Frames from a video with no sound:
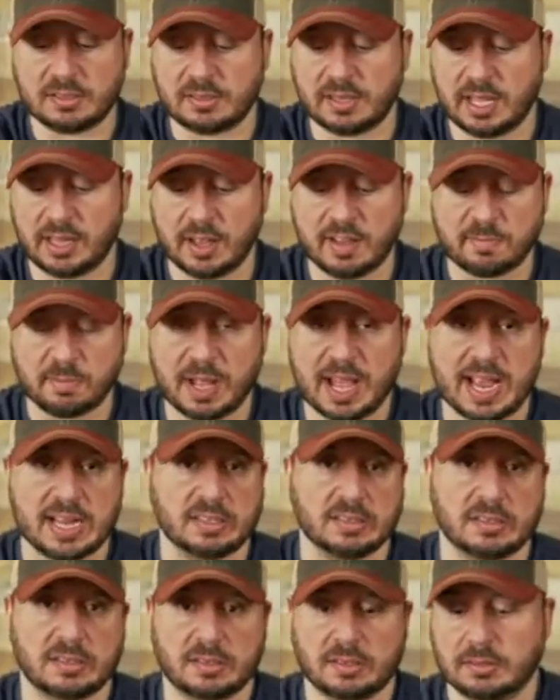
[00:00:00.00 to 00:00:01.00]
they love
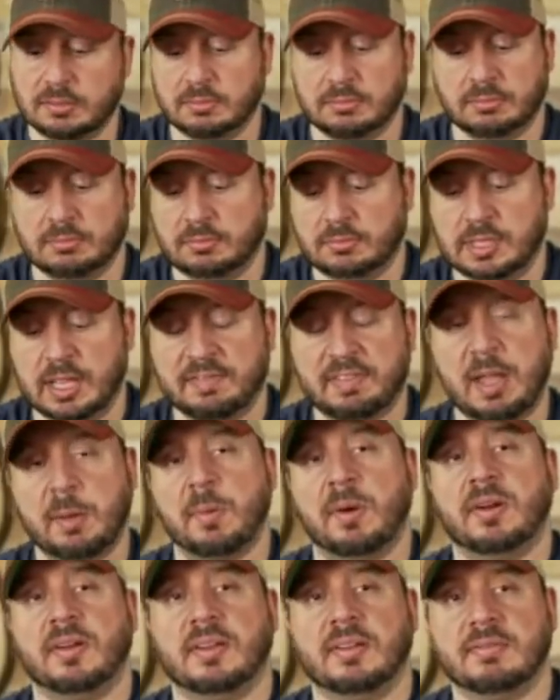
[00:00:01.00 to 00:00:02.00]
Blantons. If they
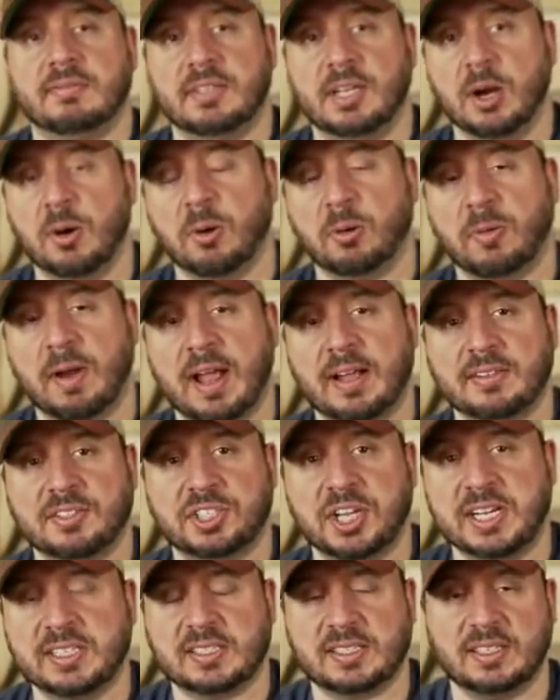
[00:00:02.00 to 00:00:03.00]
want to go around
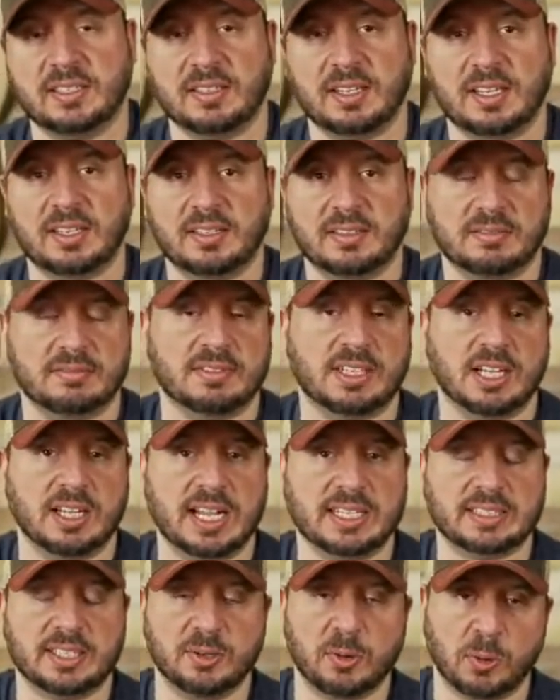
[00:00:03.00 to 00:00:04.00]
chasing it and
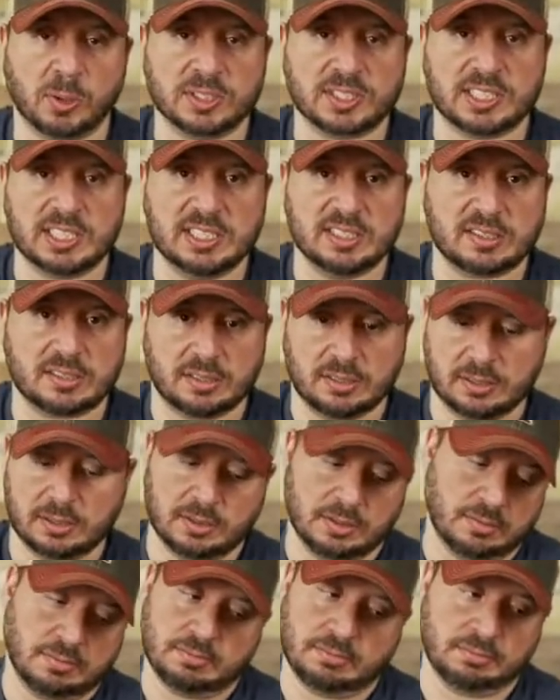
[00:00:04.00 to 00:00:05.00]
collecting horses,
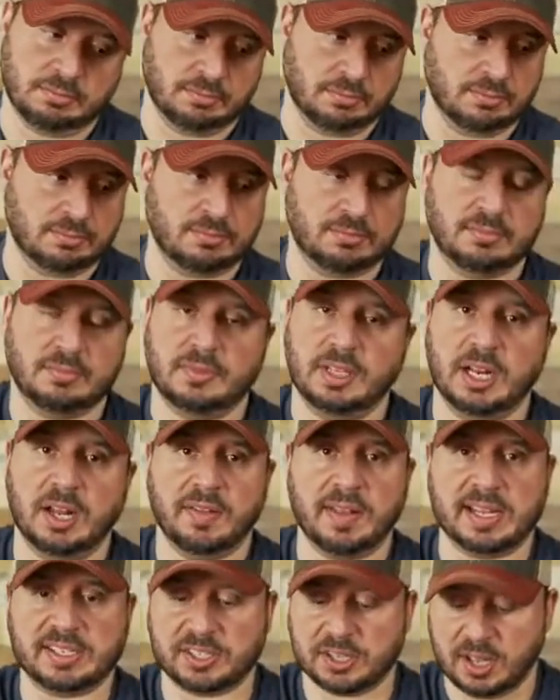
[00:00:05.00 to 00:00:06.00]
you know,
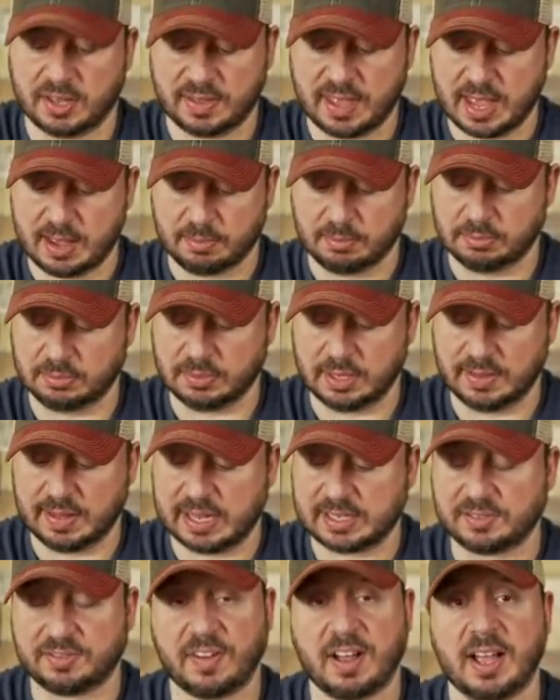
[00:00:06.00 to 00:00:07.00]
that's on them, and that's
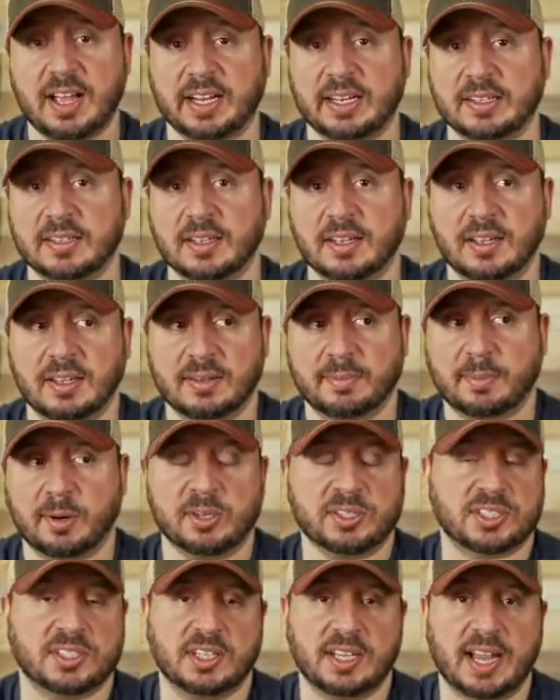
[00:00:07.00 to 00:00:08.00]
fine.
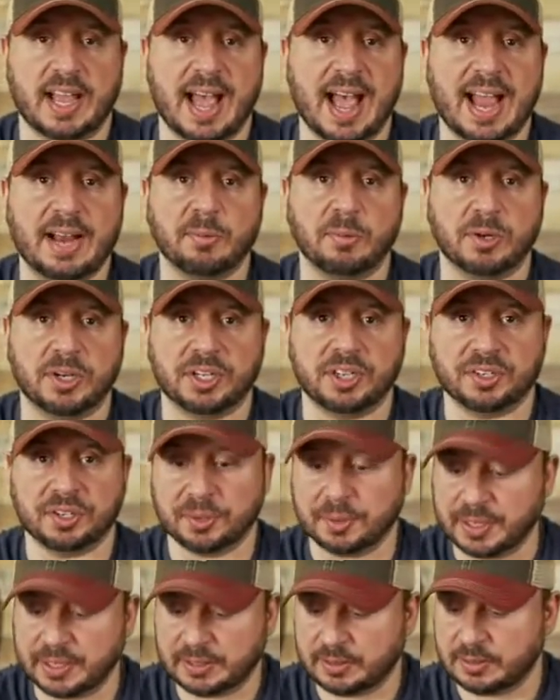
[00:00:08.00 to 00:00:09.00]
Personally, I wouldn't do
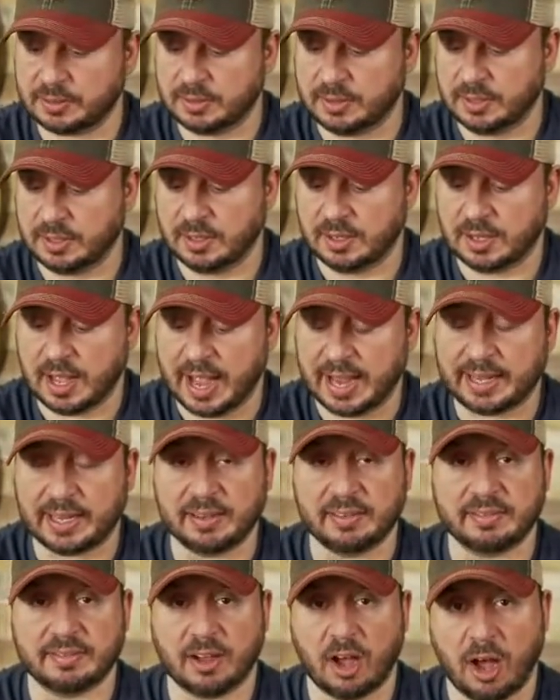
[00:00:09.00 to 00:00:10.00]
it. I
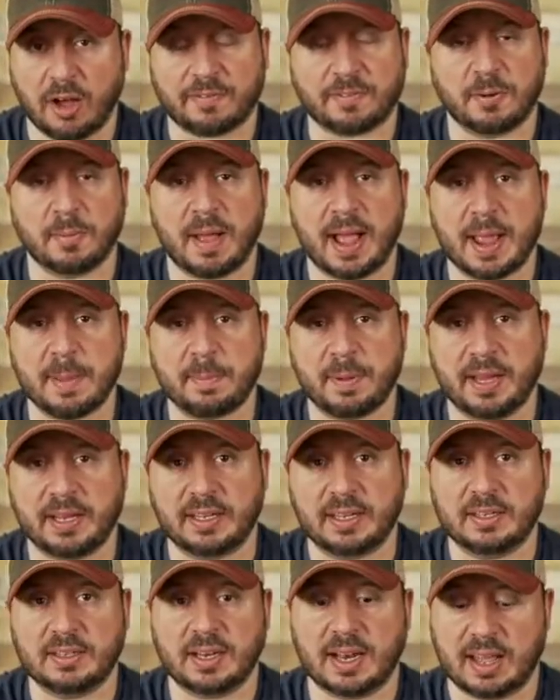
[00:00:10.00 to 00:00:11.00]
can offer my
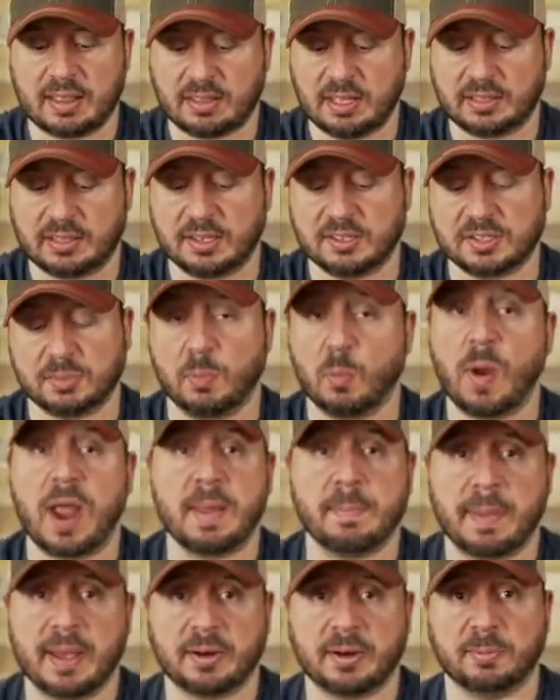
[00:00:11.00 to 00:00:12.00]
opinion, and I think there's way
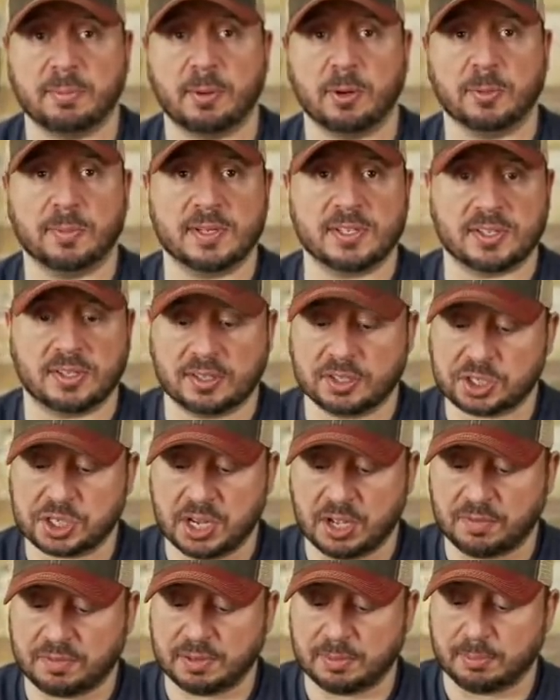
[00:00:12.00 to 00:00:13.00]
better bourbons on the
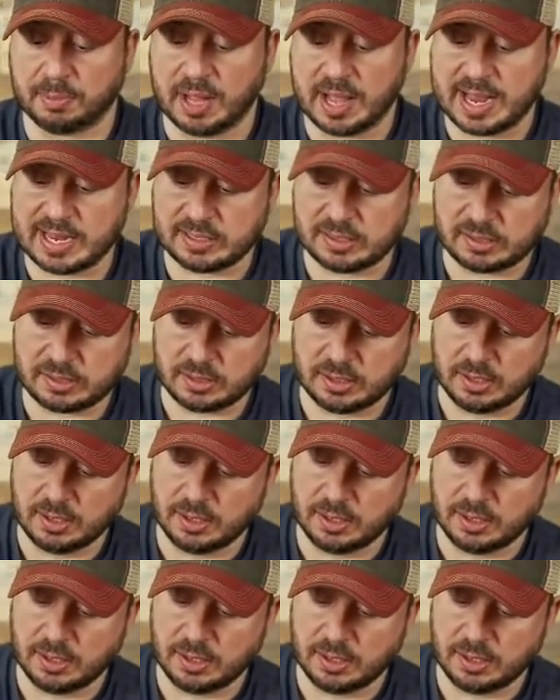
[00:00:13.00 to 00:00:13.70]
shelf than Blantons.